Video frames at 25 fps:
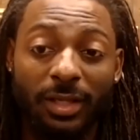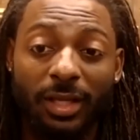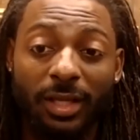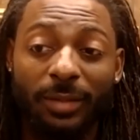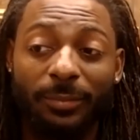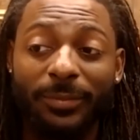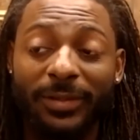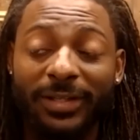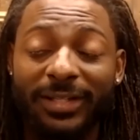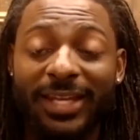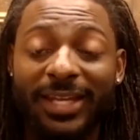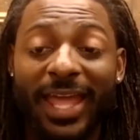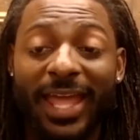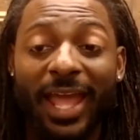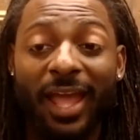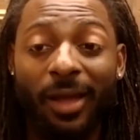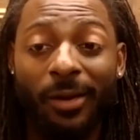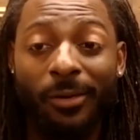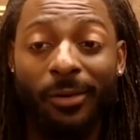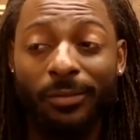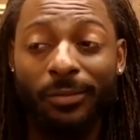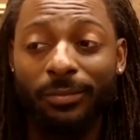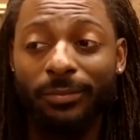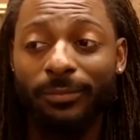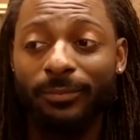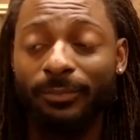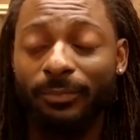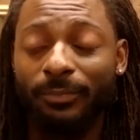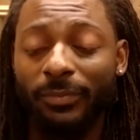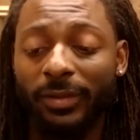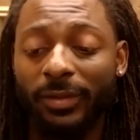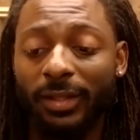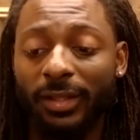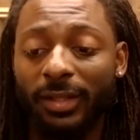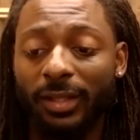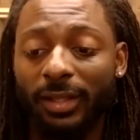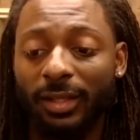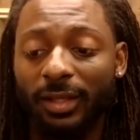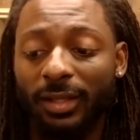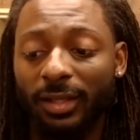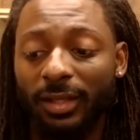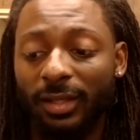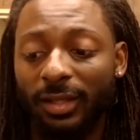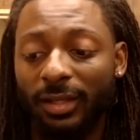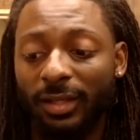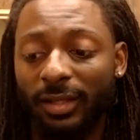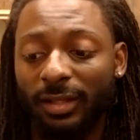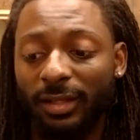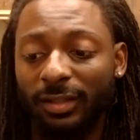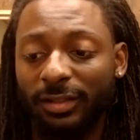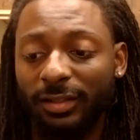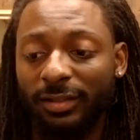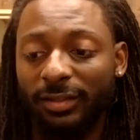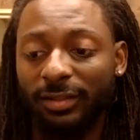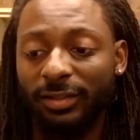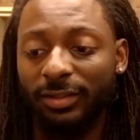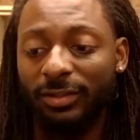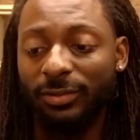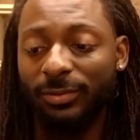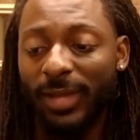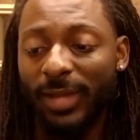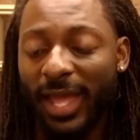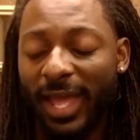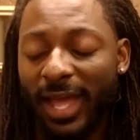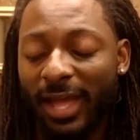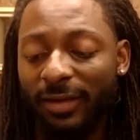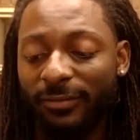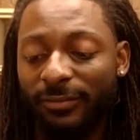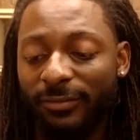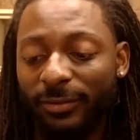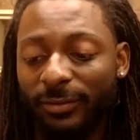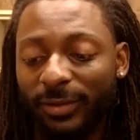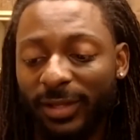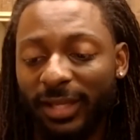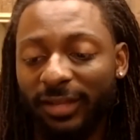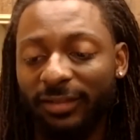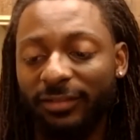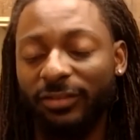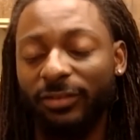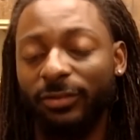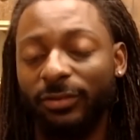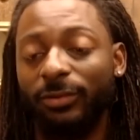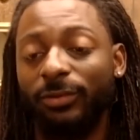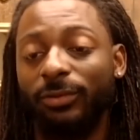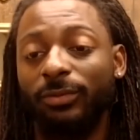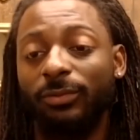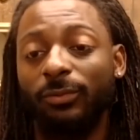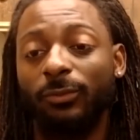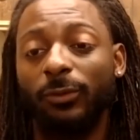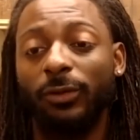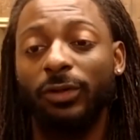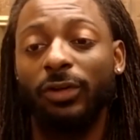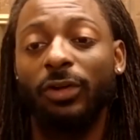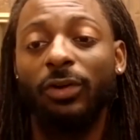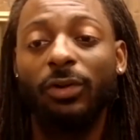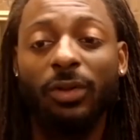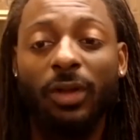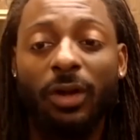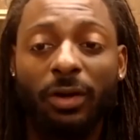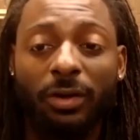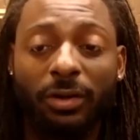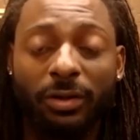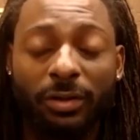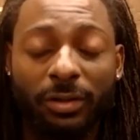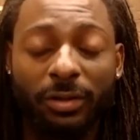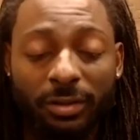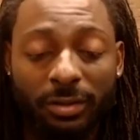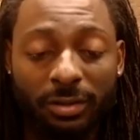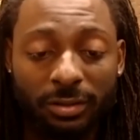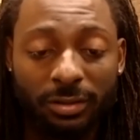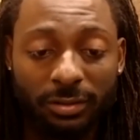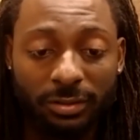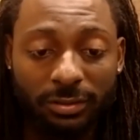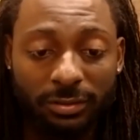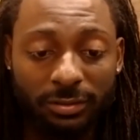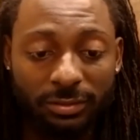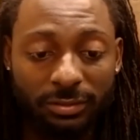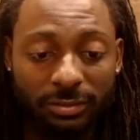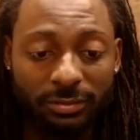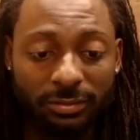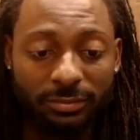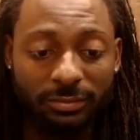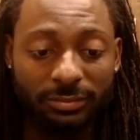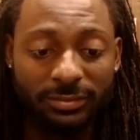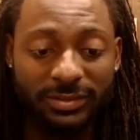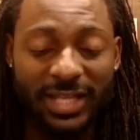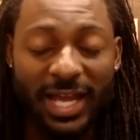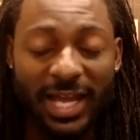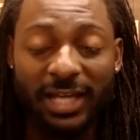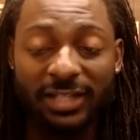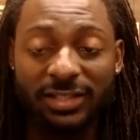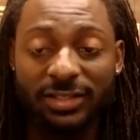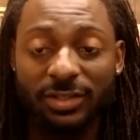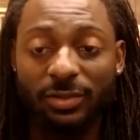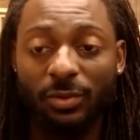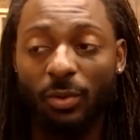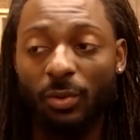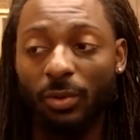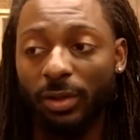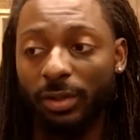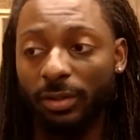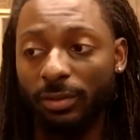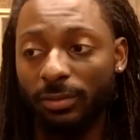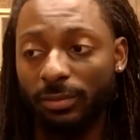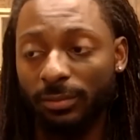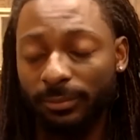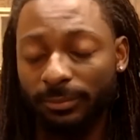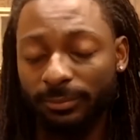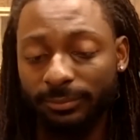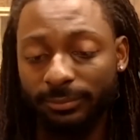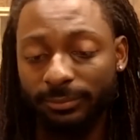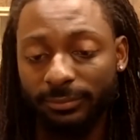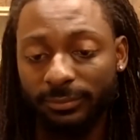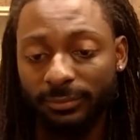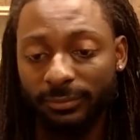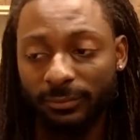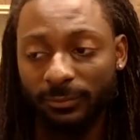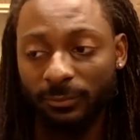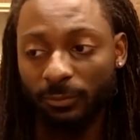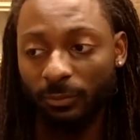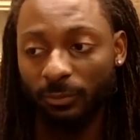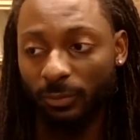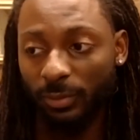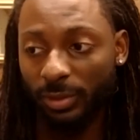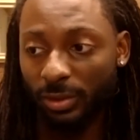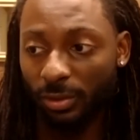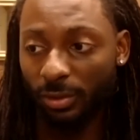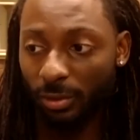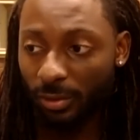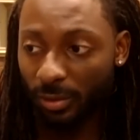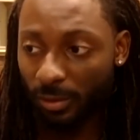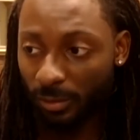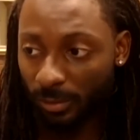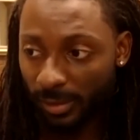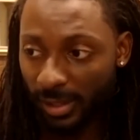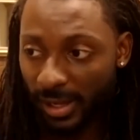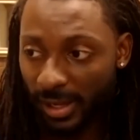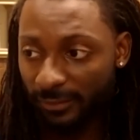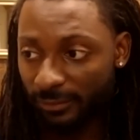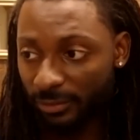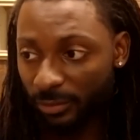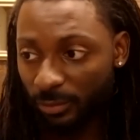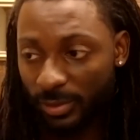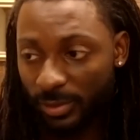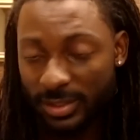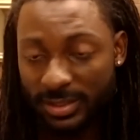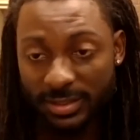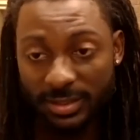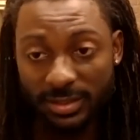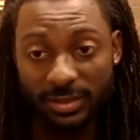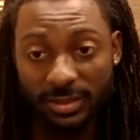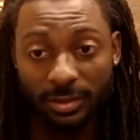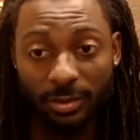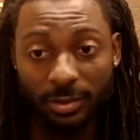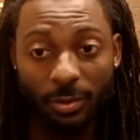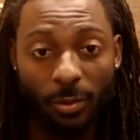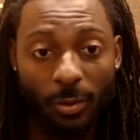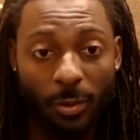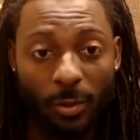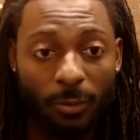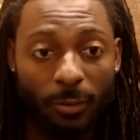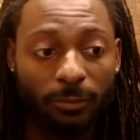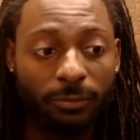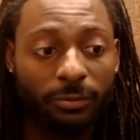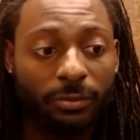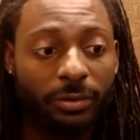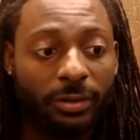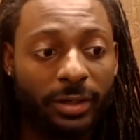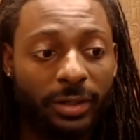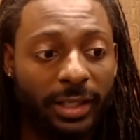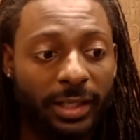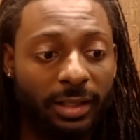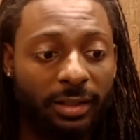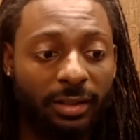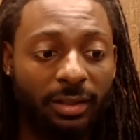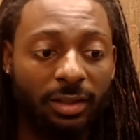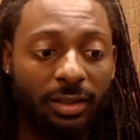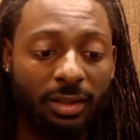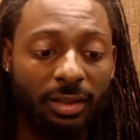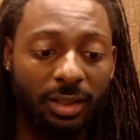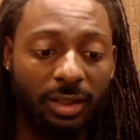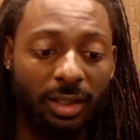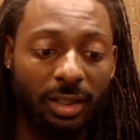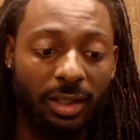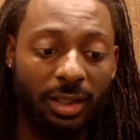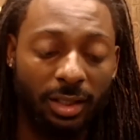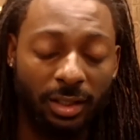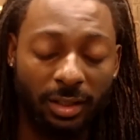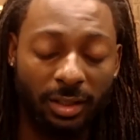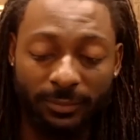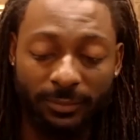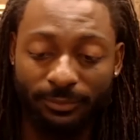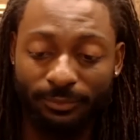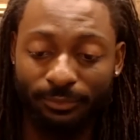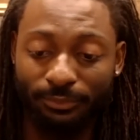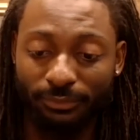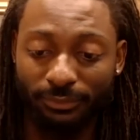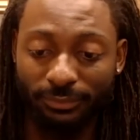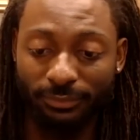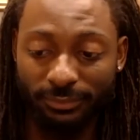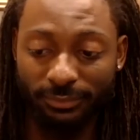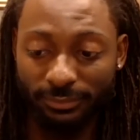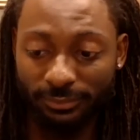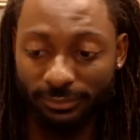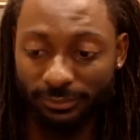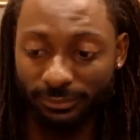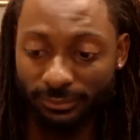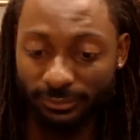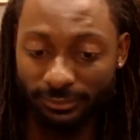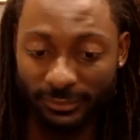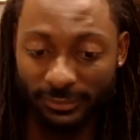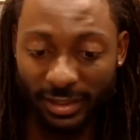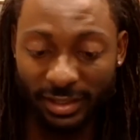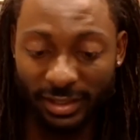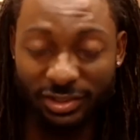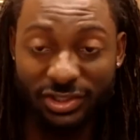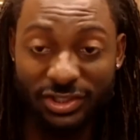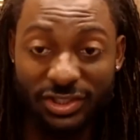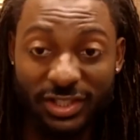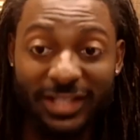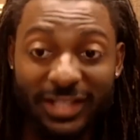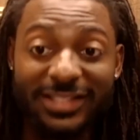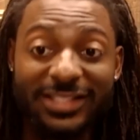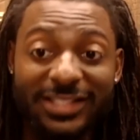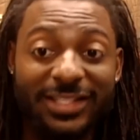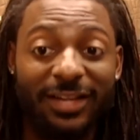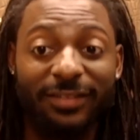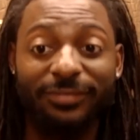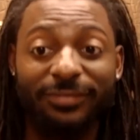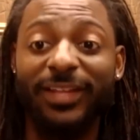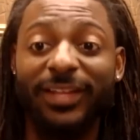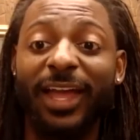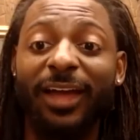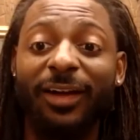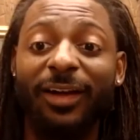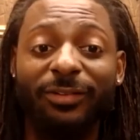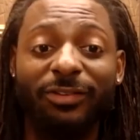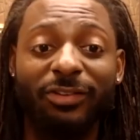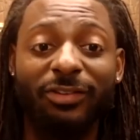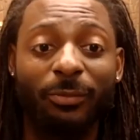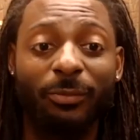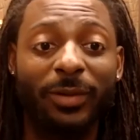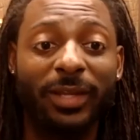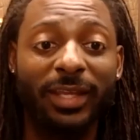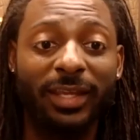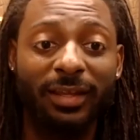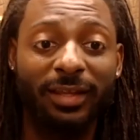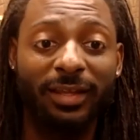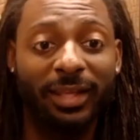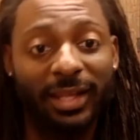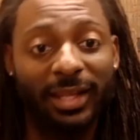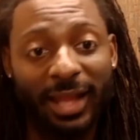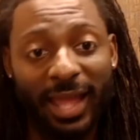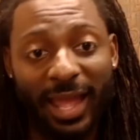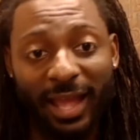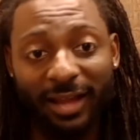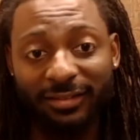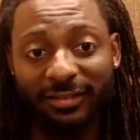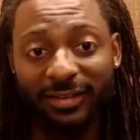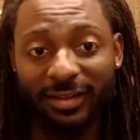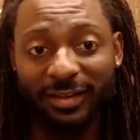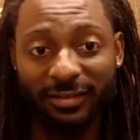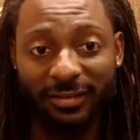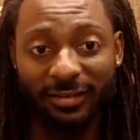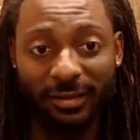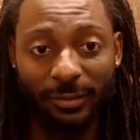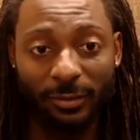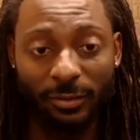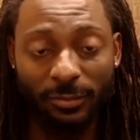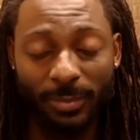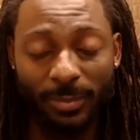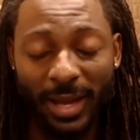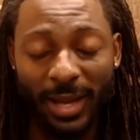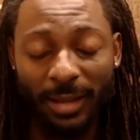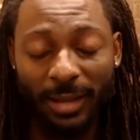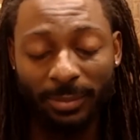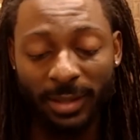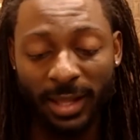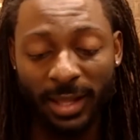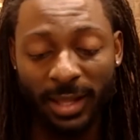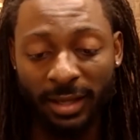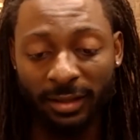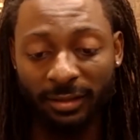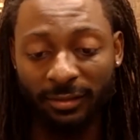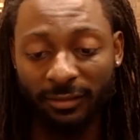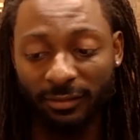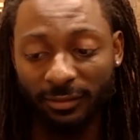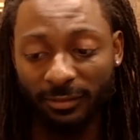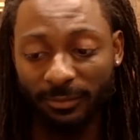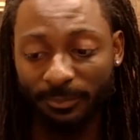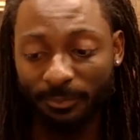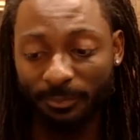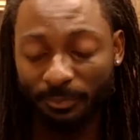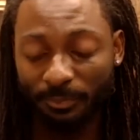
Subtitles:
But now you have, okay, so we're no longer tied to oil. We no longer have a reason to go over and shut stuff down so we can get access to those pipelines.